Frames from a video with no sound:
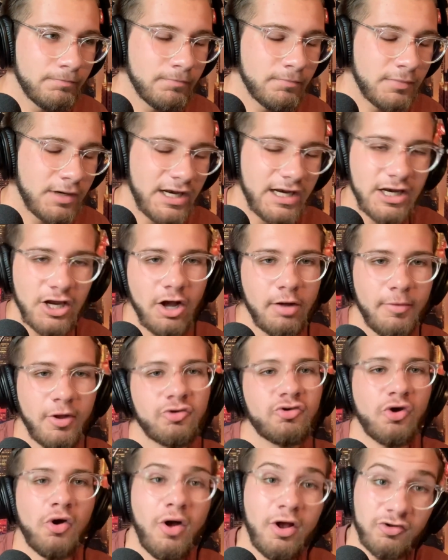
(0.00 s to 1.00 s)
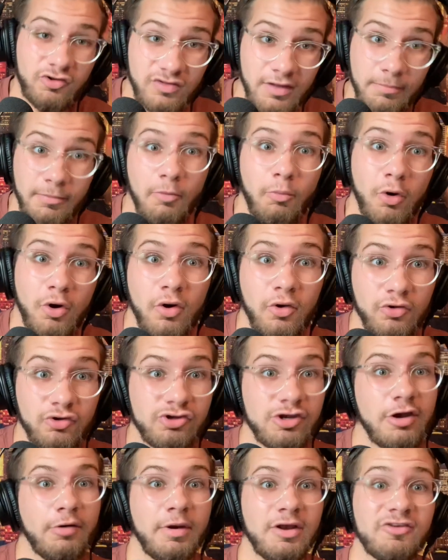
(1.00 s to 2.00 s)
he almost cost them the World
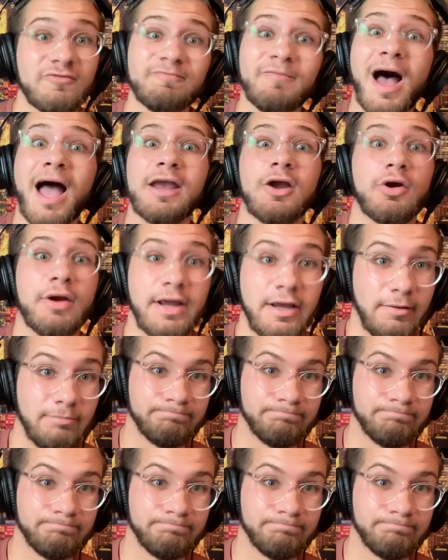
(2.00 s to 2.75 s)
Series. Fire him.